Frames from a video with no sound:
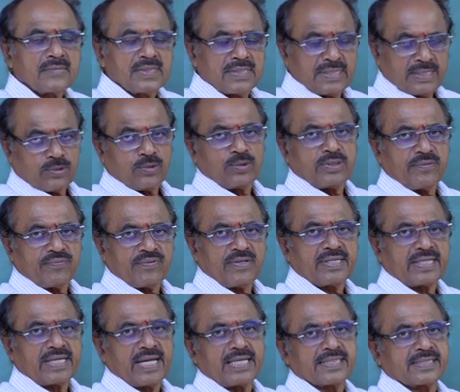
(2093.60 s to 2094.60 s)
They took
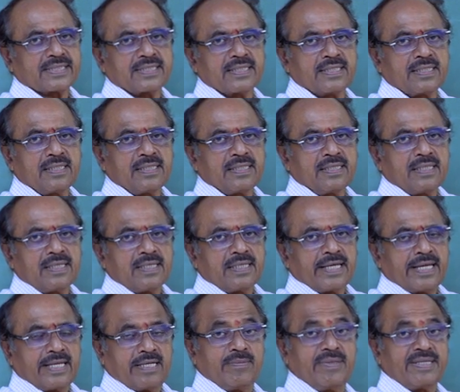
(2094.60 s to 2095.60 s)
different gas.
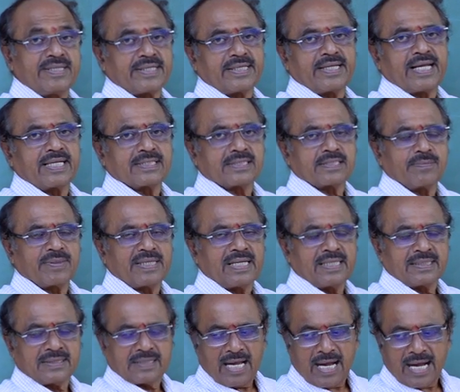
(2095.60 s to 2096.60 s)
elementary gas,
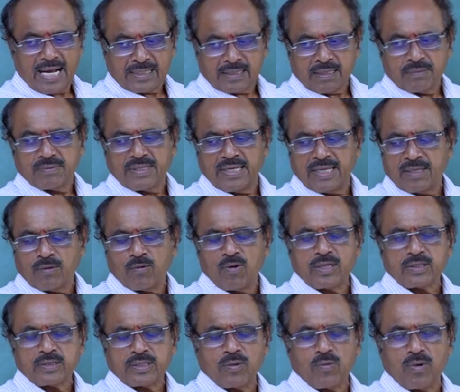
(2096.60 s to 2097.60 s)
because the atom they
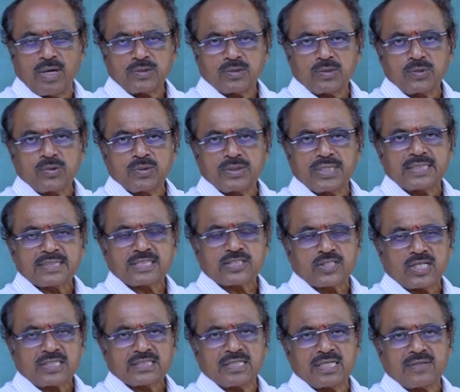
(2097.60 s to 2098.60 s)
want to know the
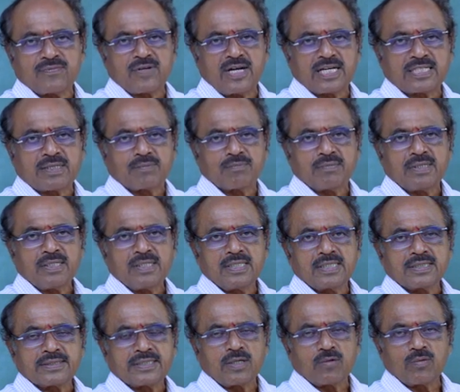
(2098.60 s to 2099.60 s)
structure of atom.
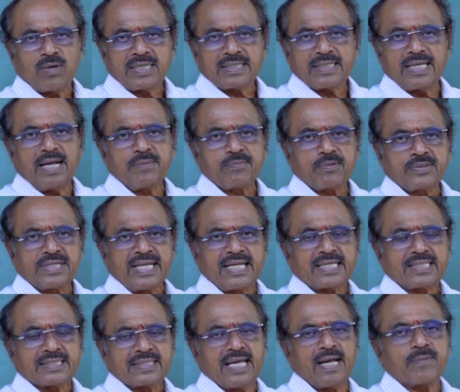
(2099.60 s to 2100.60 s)
Then what they have to
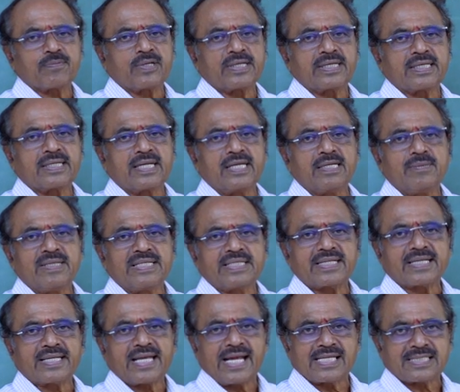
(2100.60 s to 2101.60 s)
take? They have to take an
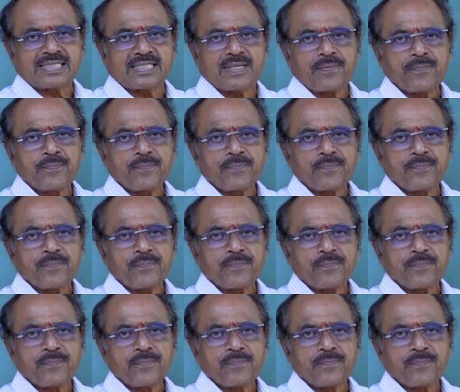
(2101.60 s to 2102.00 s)
elementary gas.